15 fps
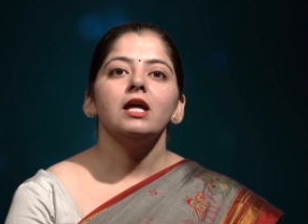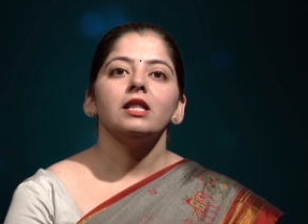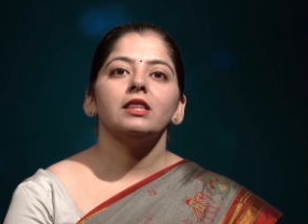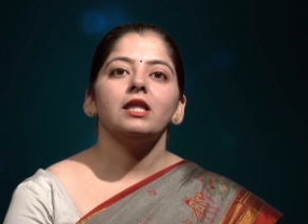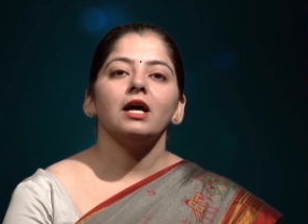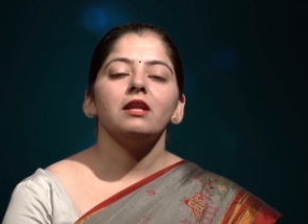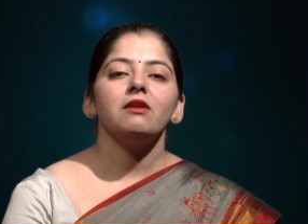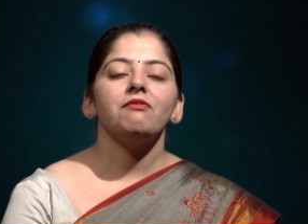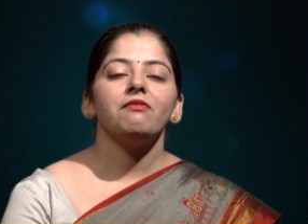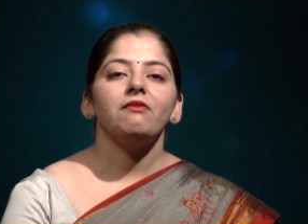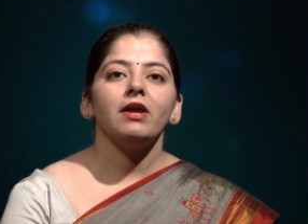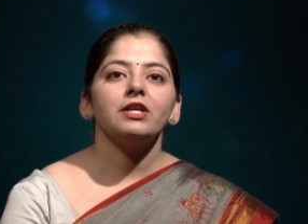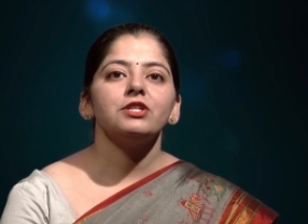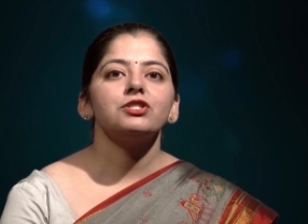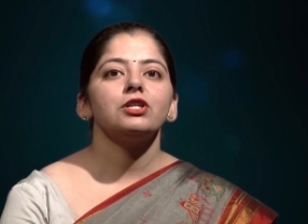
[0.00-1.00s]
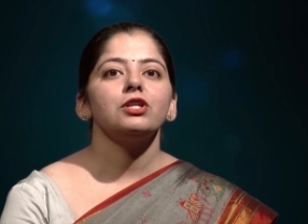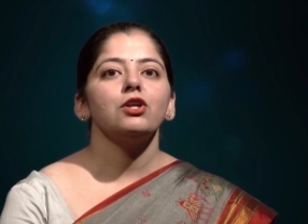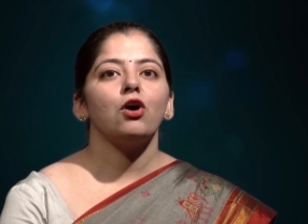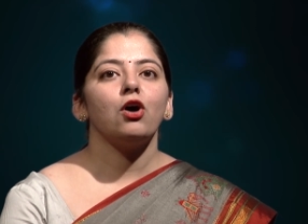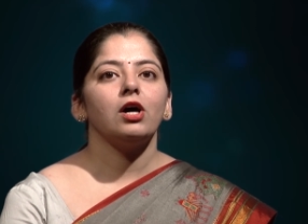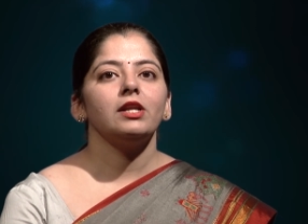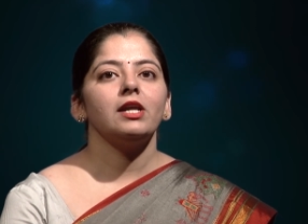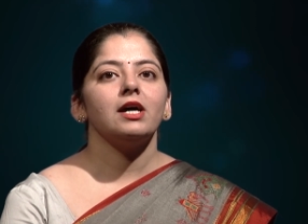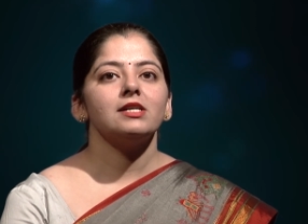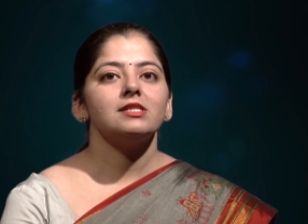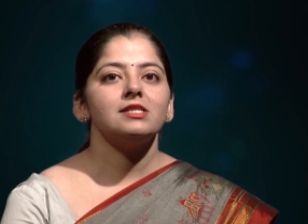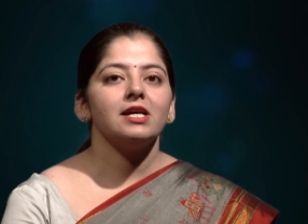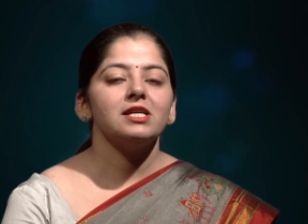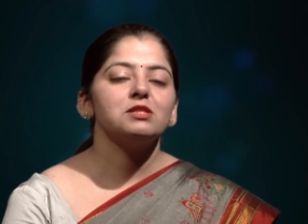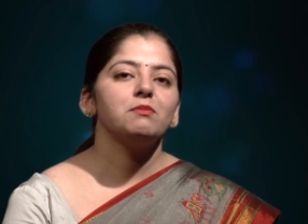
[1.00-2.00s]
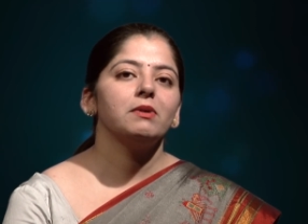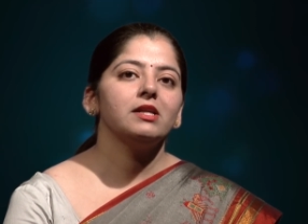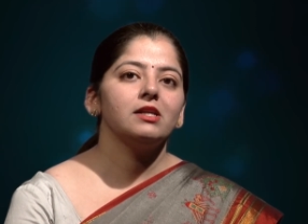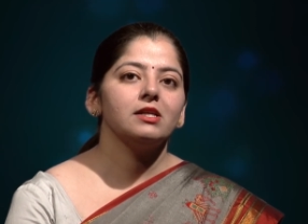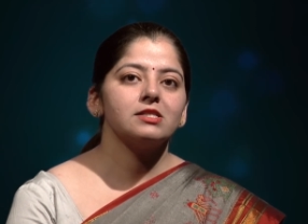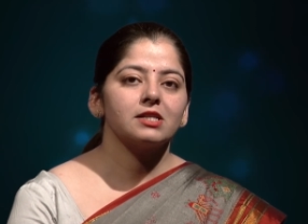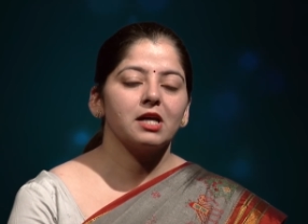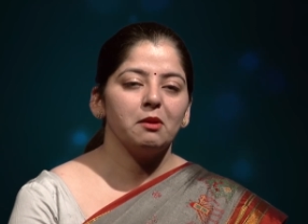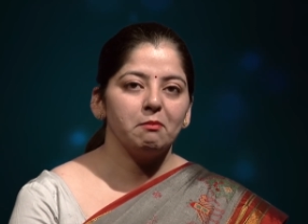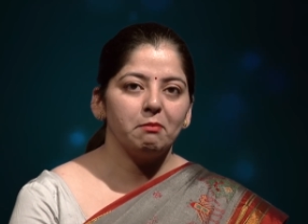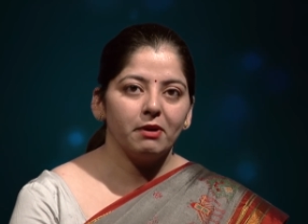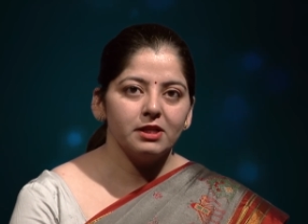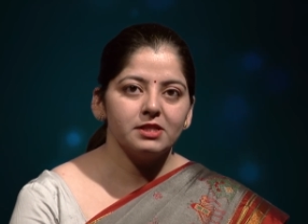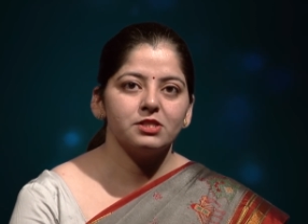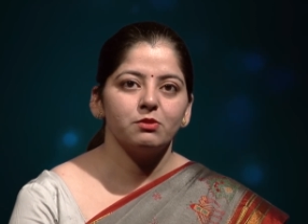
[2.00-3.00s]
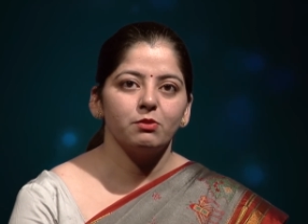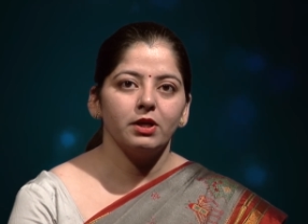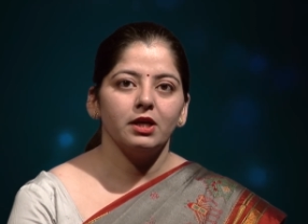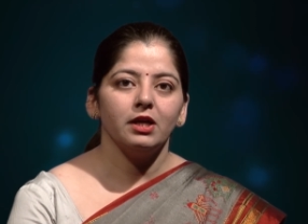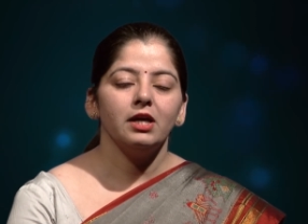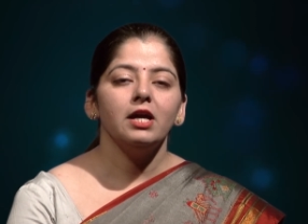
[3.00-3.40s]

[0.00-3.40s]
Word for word: The reflection on assessment is compulsory.